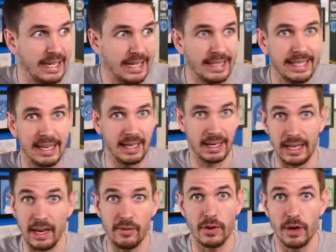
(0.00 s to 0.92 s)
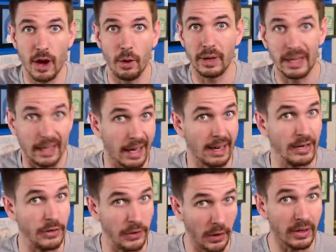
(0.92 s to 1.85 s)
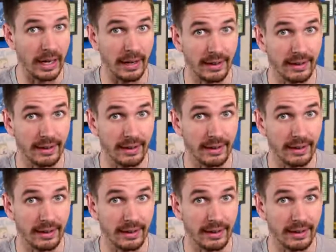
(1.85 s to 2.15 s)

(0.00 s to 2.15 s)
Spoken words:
He didn't even know he had done